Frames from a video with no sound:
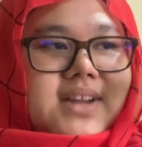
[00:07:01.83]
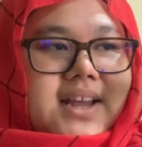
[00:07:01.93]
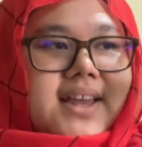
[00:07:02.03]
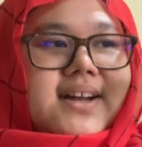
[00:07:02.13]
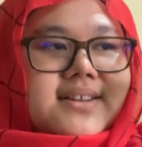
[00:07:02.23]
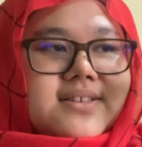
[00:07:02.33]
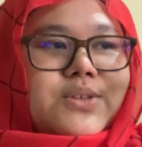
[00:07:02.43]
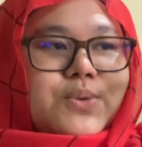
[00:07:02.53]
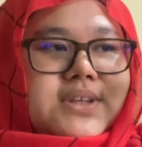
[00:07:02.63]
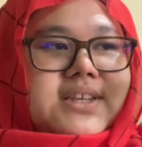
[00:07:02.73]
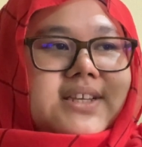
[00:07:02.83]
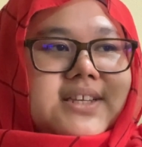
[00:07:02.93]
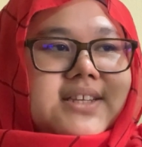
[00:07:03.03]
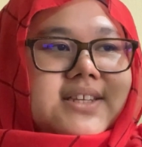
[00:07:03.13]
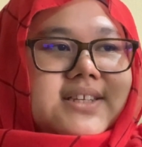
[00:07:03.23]
yeah, Suki
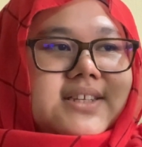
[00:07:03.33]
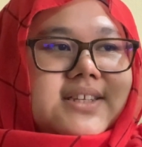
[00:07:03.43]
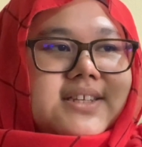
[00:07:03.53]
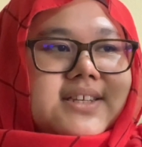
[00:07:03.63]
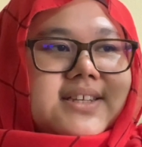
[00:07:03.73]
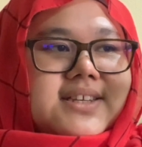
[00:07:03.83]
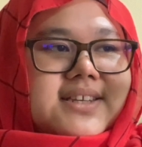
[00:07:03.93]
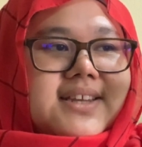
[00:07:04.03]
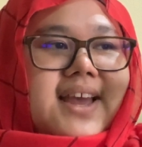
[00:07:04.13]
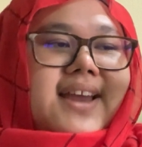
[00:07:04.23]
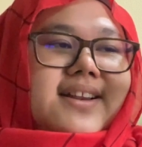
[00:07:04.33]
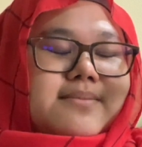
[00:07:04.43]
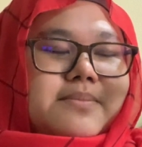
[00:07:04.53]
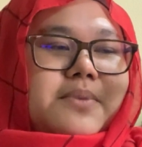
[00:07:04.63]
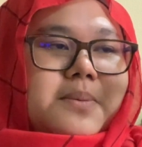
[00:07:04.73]
and
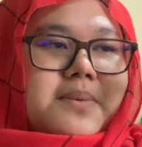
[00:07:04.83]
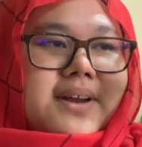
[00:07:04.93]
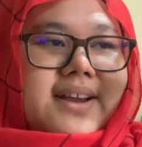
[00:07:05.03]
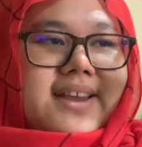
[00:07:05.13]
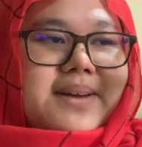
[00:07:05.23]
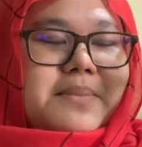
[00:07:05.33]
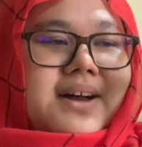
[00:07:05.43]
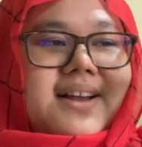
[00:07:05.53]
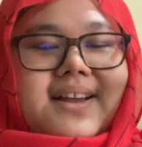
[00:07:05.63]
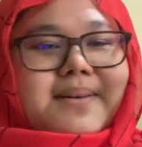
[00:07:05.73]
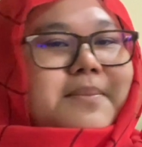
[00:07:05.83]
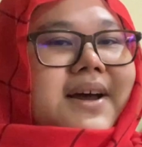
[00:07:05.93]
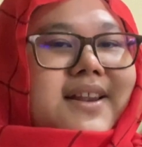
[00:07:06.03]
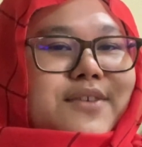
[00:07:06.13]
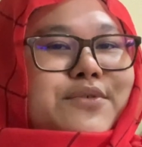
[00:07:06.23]
probably Kageyama. But I
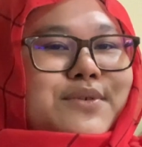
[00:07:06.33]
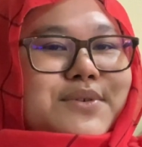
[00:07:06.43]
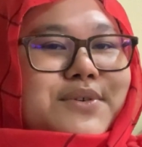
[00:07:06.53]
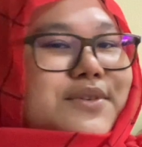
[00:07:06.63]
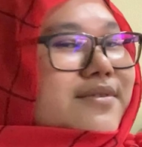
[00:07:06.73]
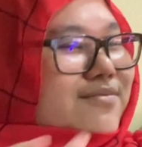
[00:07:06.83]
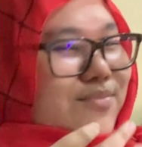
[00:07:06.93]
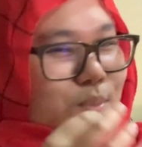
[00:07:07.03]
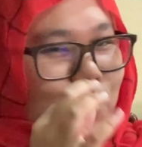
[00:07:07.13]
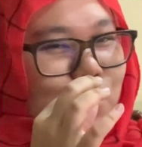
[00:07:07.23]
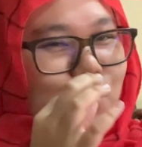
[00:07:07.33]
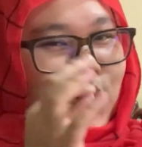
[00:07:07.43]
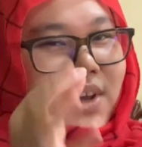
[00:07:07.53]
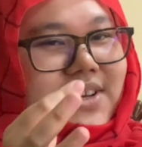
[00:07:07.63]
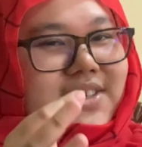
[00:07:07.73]
love Kuro,
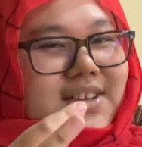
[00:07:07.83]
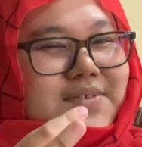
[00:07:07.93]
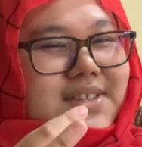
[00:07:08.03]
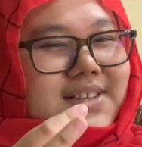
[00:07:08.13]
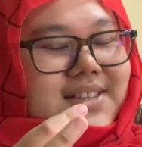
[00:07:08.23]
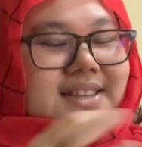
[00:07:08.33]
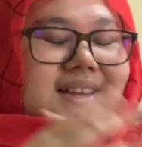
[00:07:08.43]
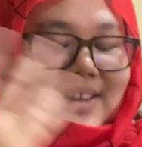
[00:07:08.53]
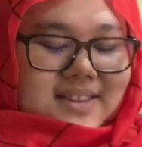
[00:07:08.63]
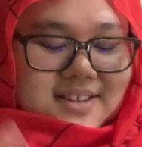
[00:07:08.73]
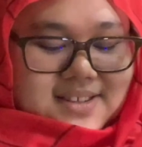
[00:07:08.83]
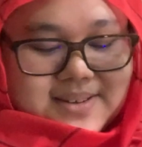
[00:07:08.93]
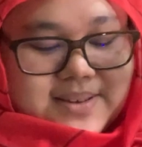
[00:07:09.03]
Chef's Kiss, and Antes.